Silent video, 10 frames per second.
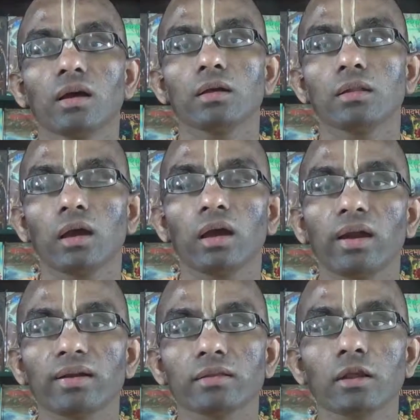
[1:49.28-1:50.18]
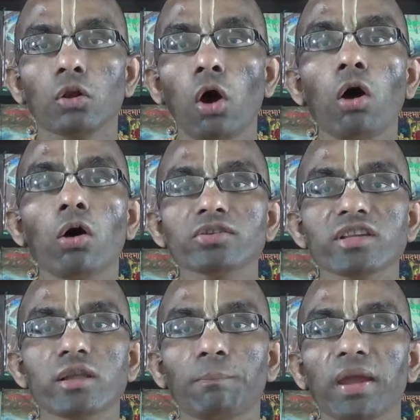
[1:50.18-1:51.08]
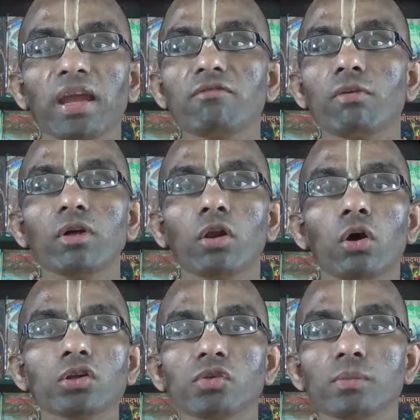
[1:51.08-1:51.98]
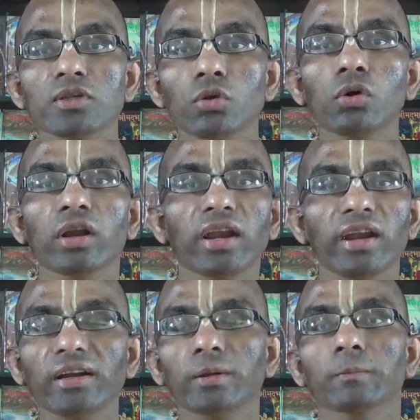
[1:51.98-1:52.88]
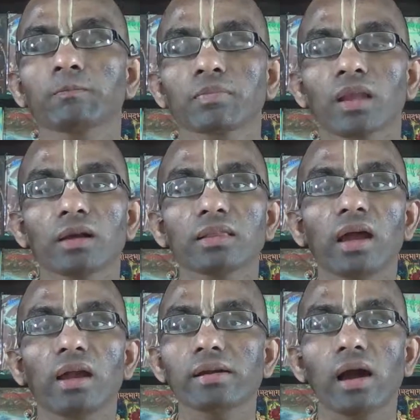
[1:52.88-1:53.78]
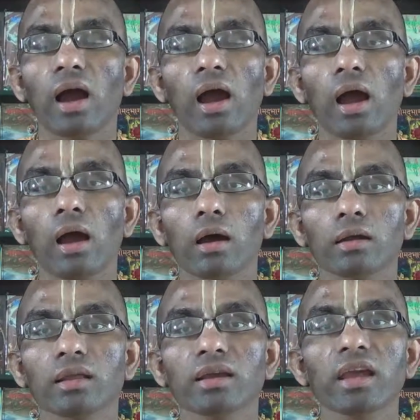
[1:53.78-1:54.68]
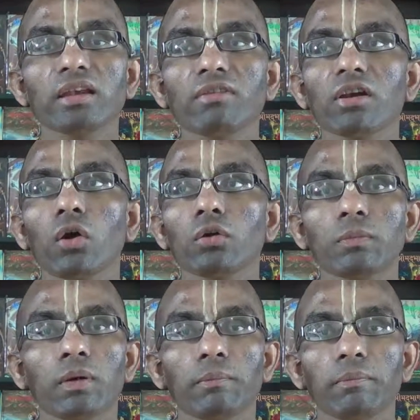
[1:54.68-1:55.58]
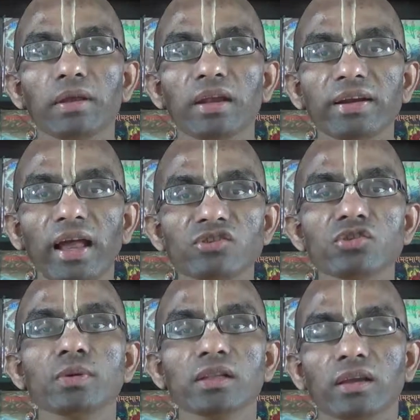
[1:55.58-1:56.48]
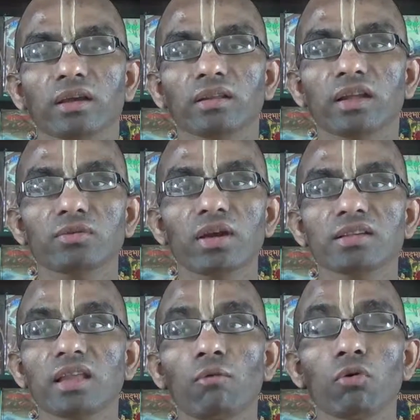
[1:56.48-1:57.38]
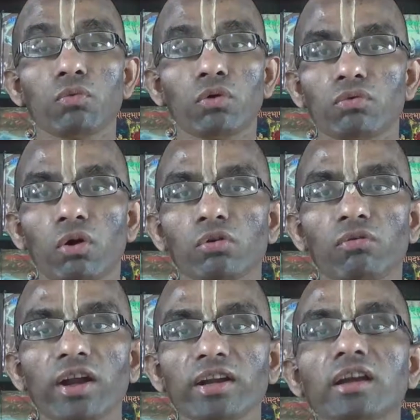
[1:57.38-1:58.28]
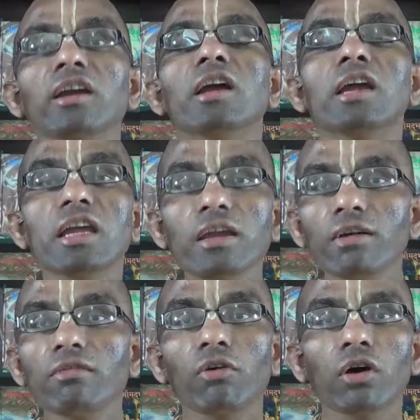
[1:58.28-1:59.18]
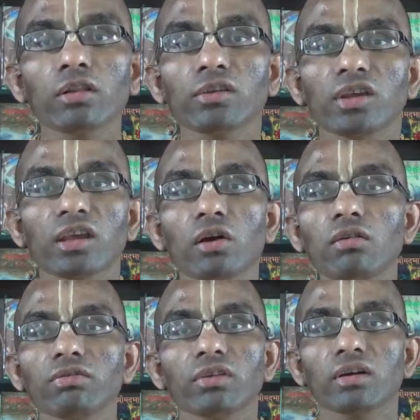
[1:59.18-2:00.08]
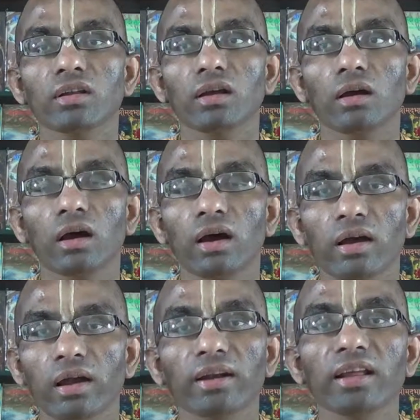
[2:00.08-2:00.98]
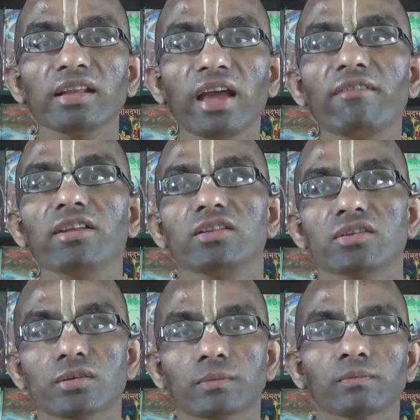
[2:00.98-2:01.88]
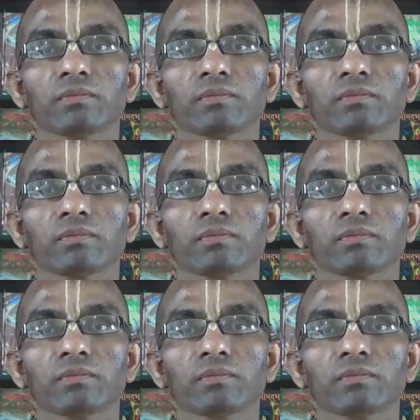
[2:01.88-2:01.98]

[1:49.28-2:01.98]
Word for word: That the loss and the pain from the loss will be so great that uh, the gain will not be any tangible thing. That's why he said, I won't want, want to fight, even for the sake of uh, attaining heavens.